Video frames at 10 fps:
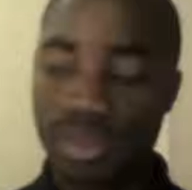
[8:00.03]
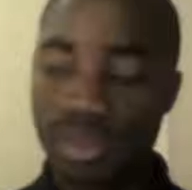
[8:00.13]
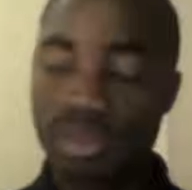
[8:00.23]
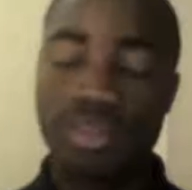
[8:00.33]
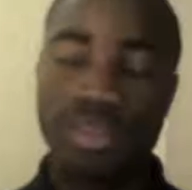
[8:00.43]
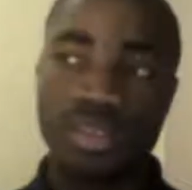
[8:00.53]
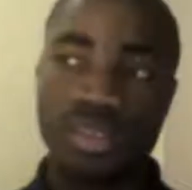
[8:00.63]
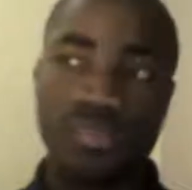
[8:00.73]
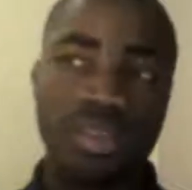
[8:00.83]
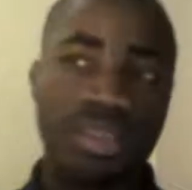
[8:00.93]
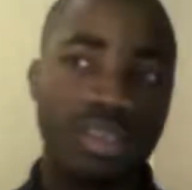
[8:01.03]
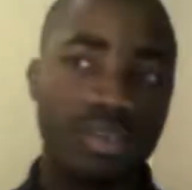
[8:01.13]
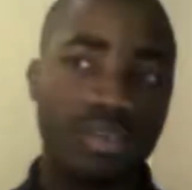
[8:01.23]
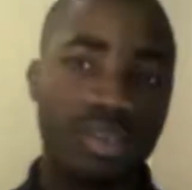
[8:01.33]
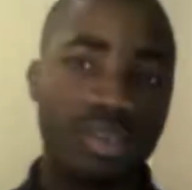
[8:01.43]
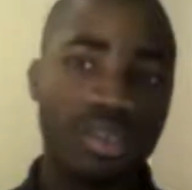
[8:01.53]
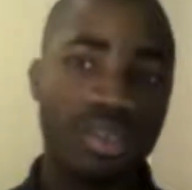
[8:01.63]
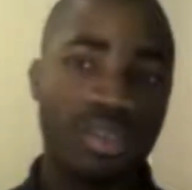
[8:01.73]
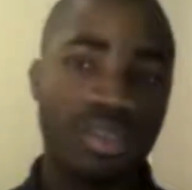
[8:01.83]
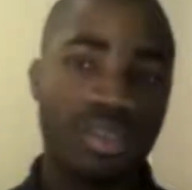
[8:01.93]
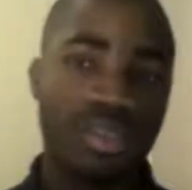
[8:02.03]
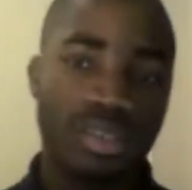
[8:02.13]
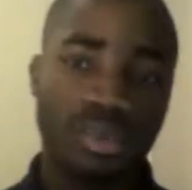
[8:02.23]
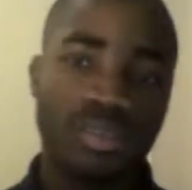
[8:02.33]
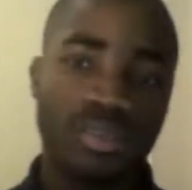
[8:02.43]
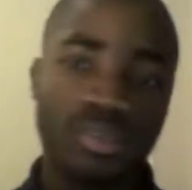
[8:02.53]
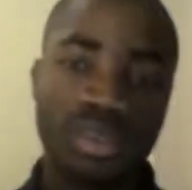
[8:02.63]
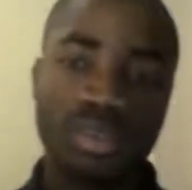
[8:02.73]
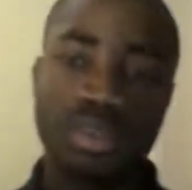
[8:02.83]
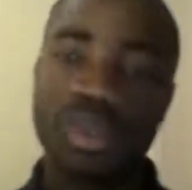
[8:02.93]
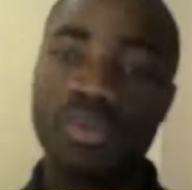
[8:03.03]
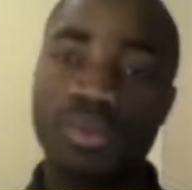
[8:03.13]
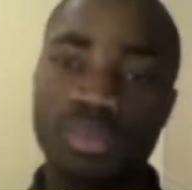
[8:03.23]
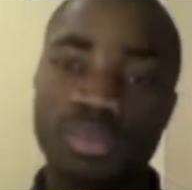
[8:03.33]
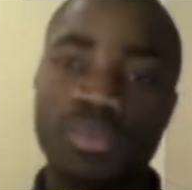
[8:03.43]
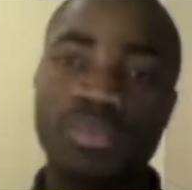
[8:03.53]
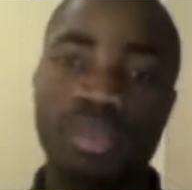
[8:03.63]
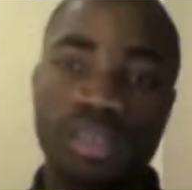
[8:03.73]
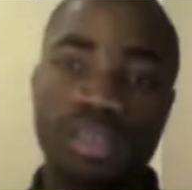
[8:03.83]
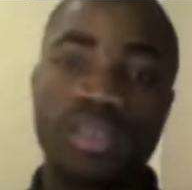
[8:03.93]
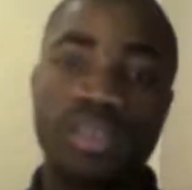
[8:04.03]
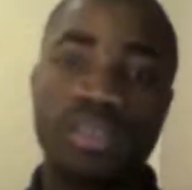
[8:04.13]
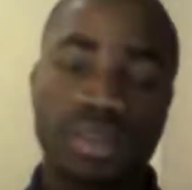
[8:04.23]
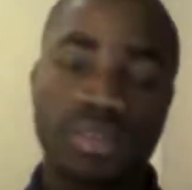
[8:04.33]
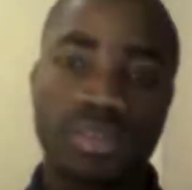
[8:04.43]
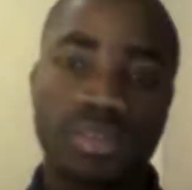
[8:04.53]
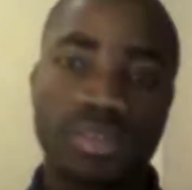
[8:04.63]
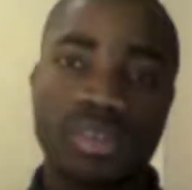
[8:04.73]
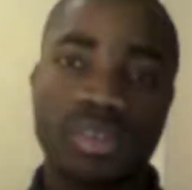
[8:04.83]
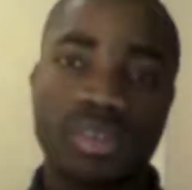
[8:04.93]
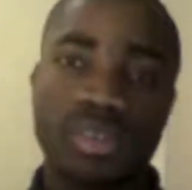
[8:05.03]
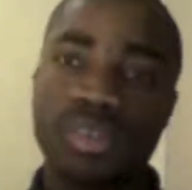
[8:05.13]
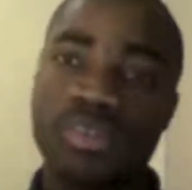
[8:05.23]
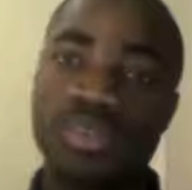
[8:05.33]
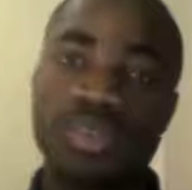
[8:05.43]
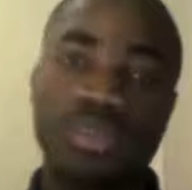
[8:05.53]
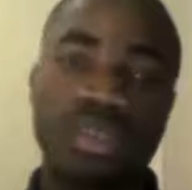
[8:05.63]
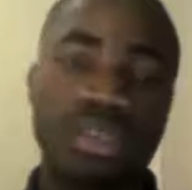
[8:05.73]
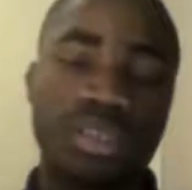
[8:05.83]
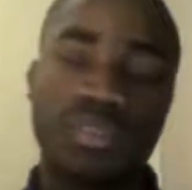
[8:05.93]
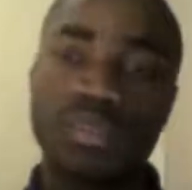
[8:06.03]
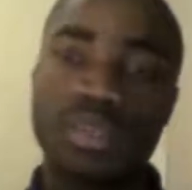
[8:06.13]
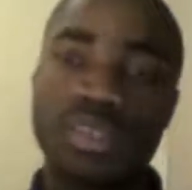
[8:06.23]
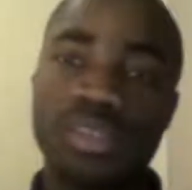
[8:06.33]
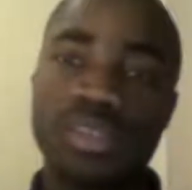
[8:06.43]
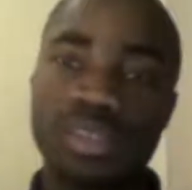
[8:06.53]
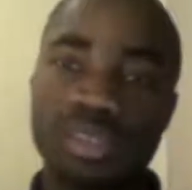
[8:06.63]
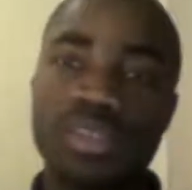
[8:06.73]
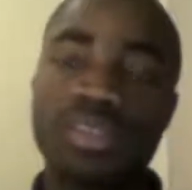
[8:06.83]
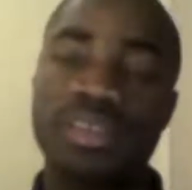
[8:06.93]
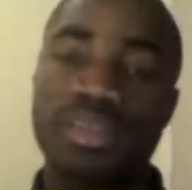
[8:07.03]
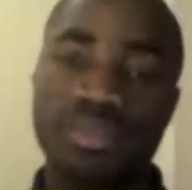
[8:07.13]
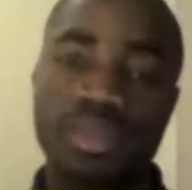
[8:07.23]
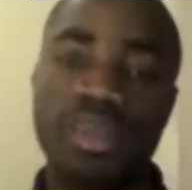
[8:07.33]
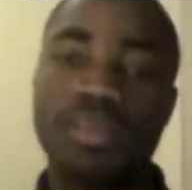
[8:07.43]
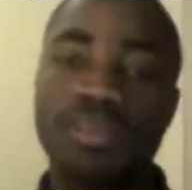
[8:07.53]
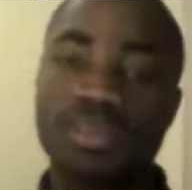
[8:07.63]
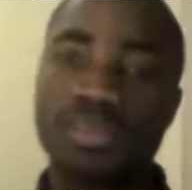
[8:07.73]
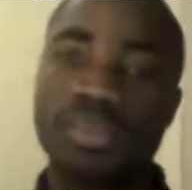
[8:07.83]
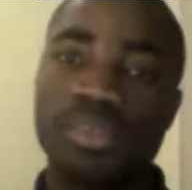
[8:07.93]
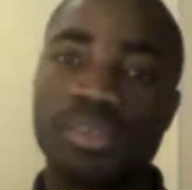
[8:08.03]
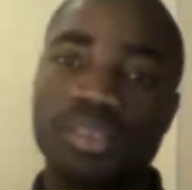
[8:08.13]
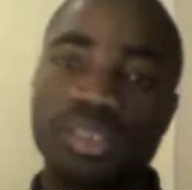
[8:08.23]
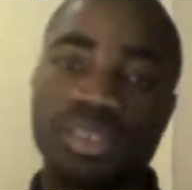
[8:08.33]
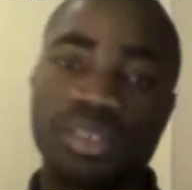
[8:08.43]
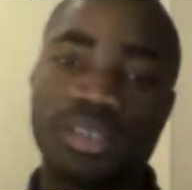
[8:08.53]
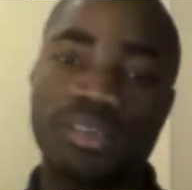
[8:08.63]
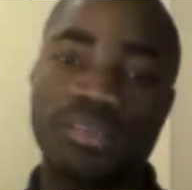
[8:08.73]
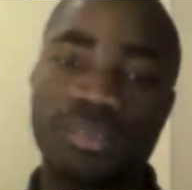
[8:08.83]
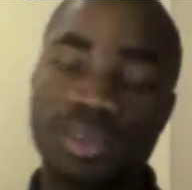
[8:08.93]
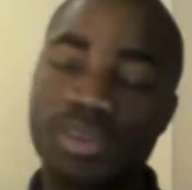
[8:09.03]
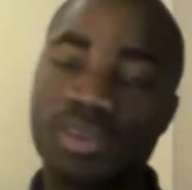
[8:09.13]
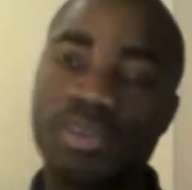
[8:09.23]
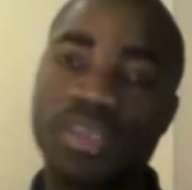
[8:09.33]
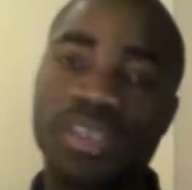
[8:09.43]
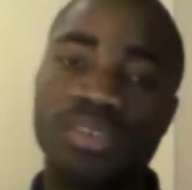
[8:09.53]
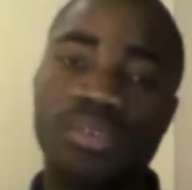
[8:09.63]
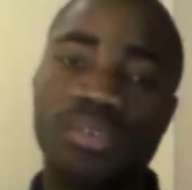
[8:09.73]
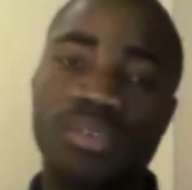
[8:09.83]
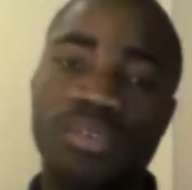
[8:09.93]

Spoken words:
the telephone lines are opened in the course of the program, and I will contribute my thoughts. Thank you very much, everybody, and big ups to SESA. May God bless us all.